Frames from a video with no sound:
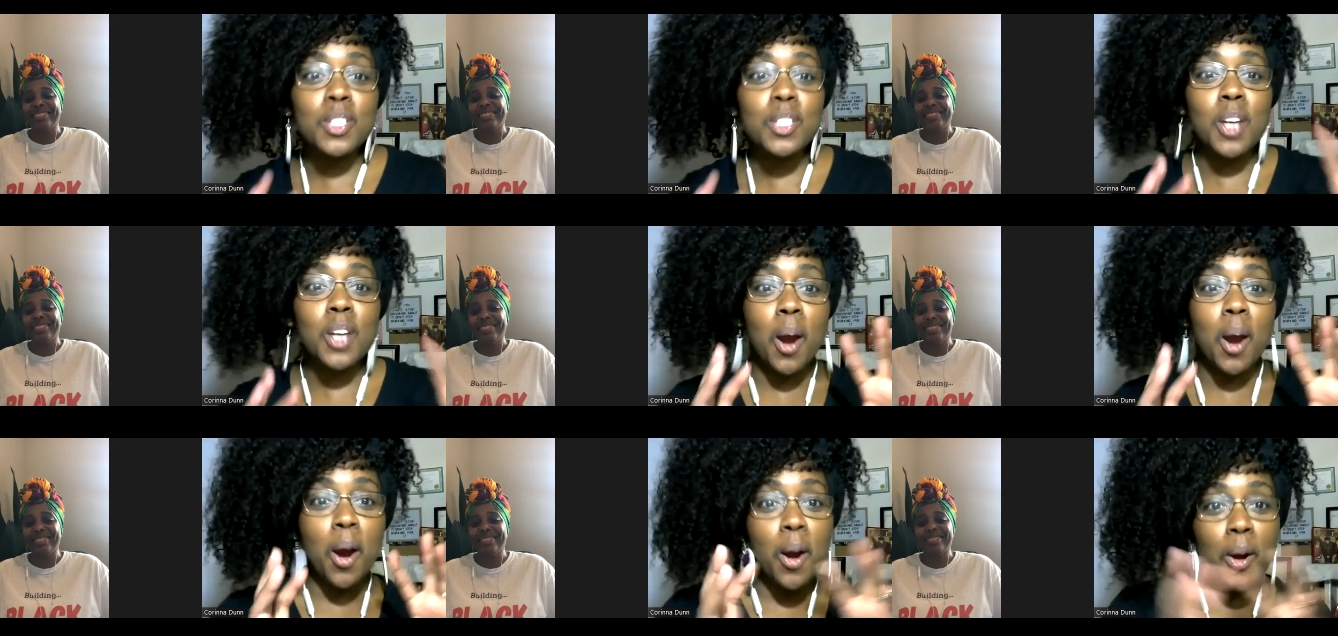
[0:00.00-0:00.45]
Speaker 1: to
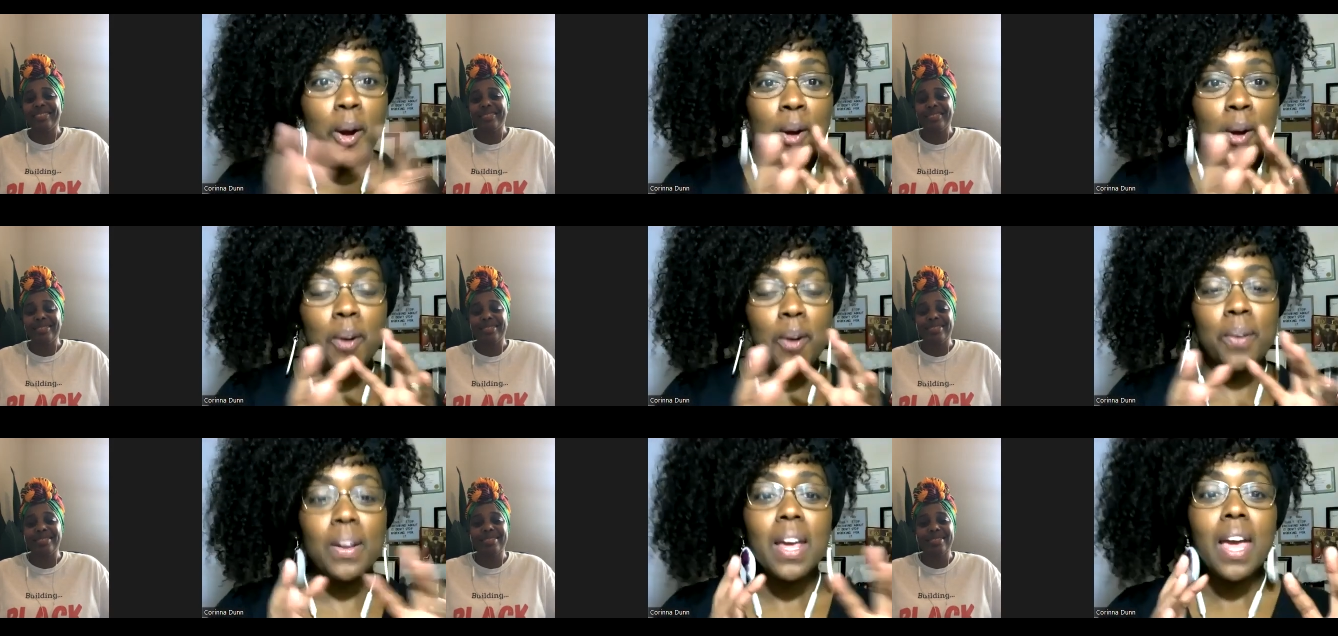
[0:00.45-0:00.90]

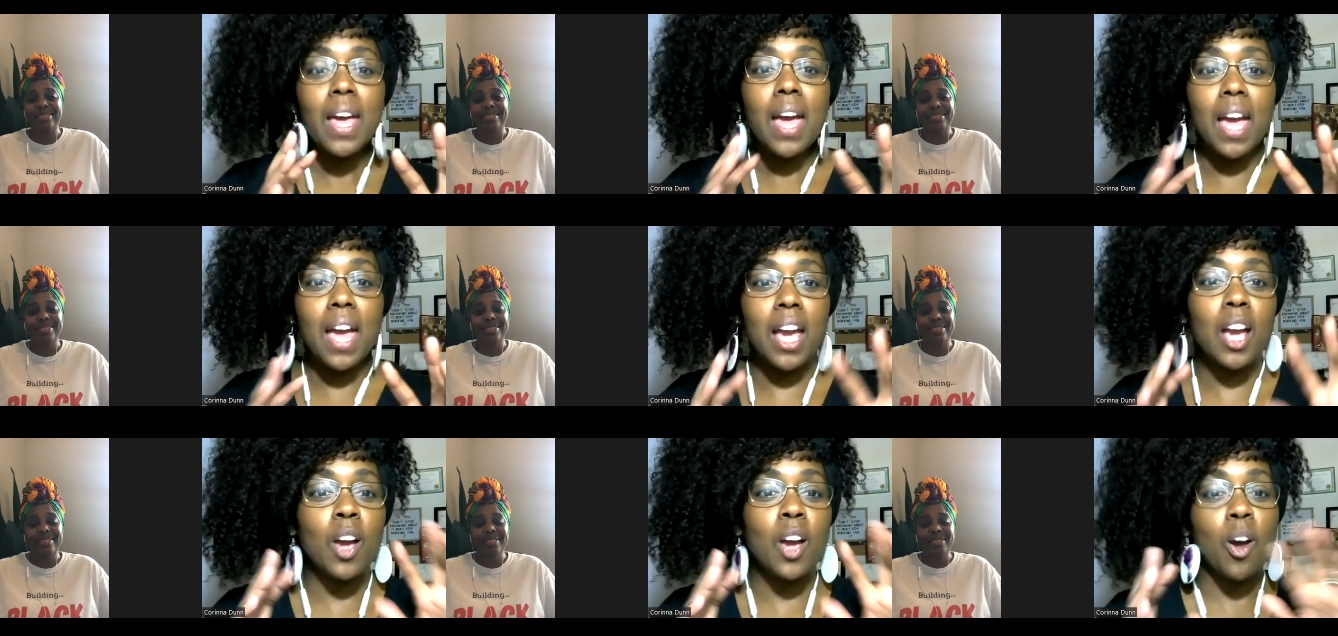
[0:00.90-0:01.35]
turn
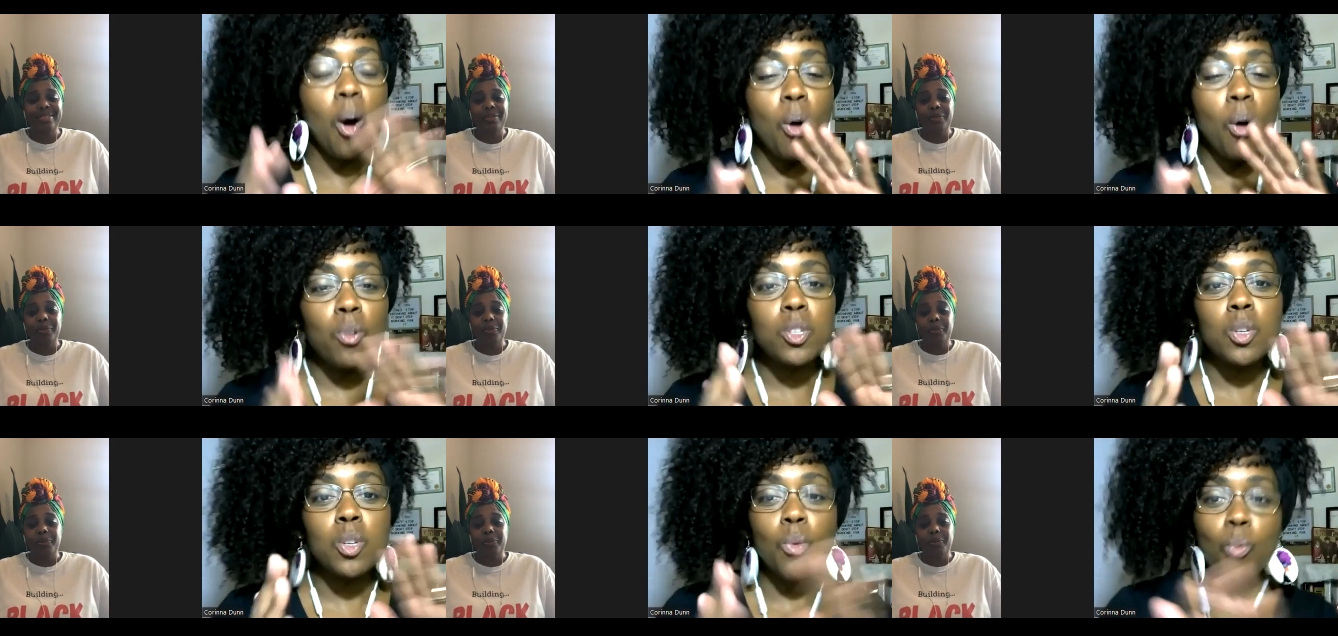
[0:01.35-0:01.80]
and
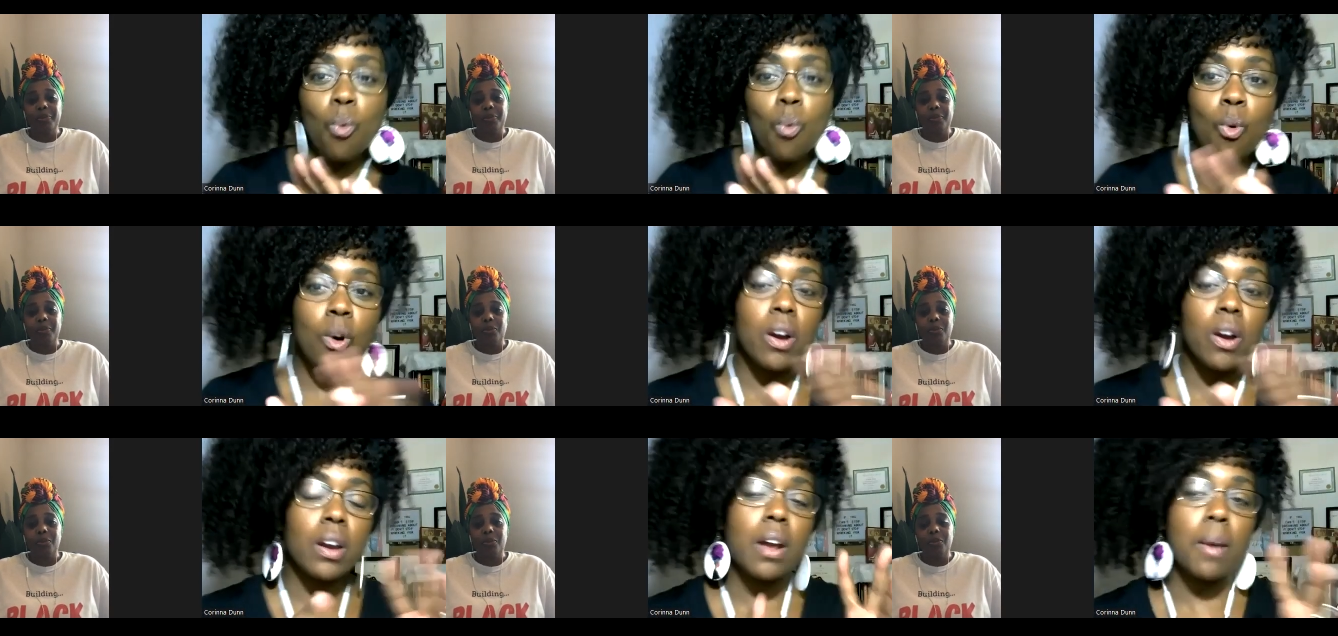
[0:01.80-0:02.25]
go
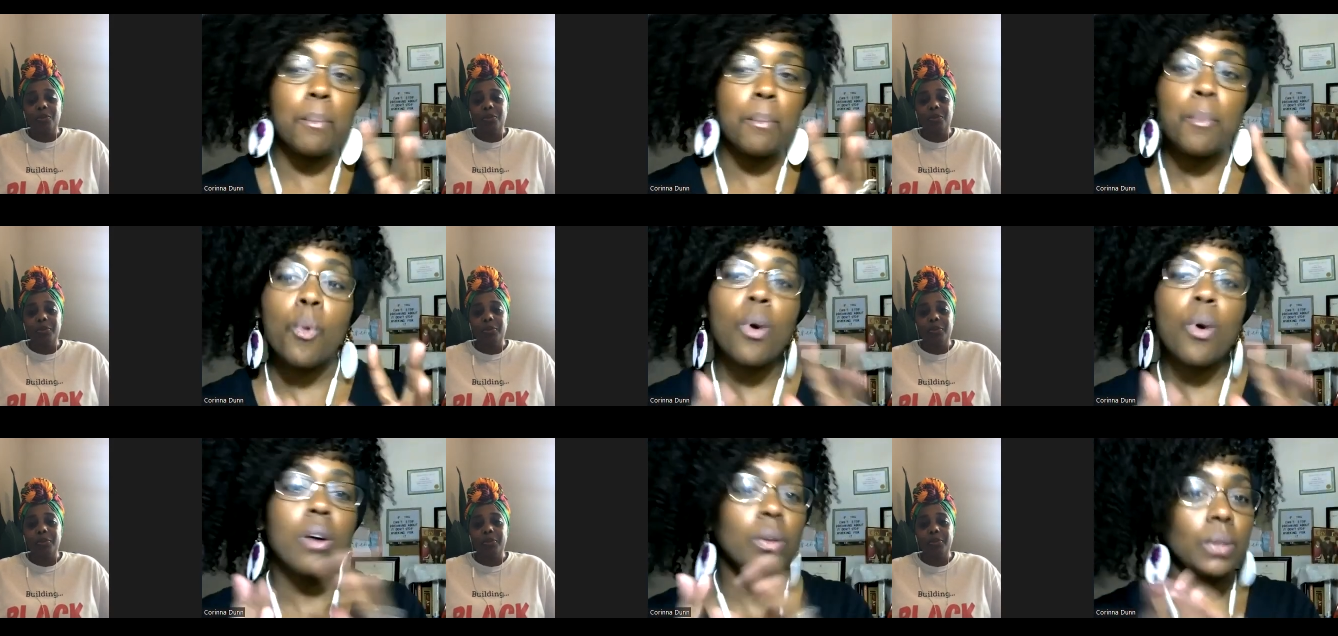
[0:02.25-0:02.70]
toward a
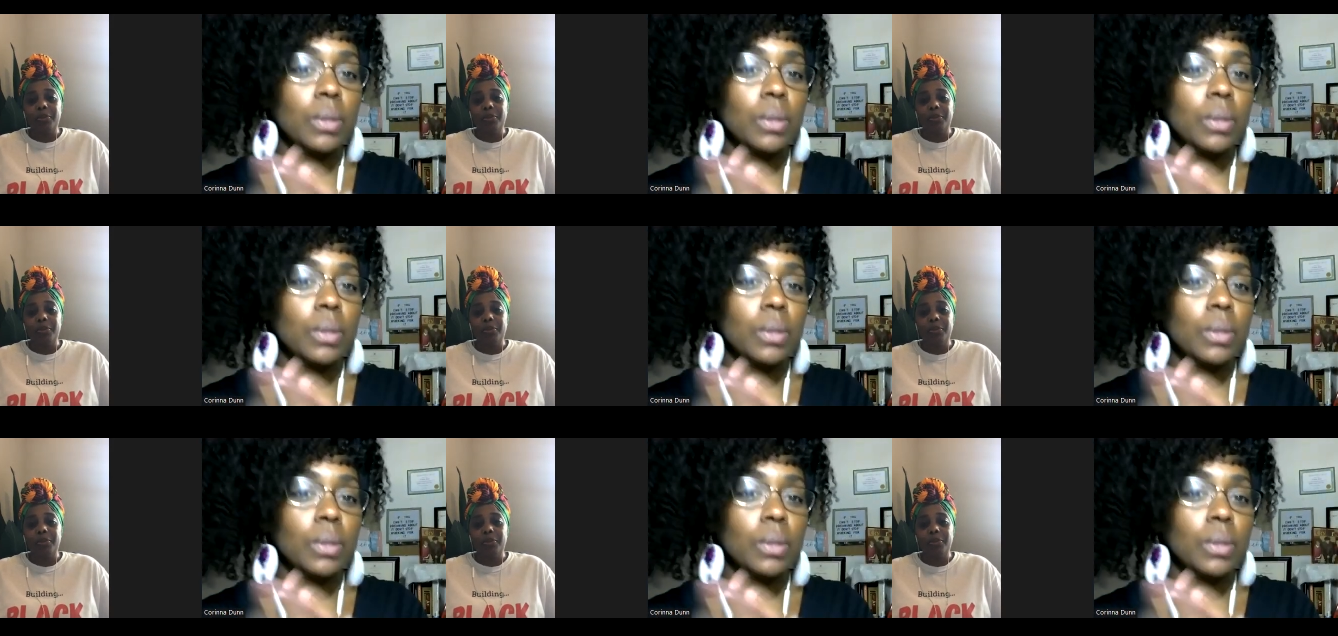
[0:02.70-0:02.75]
more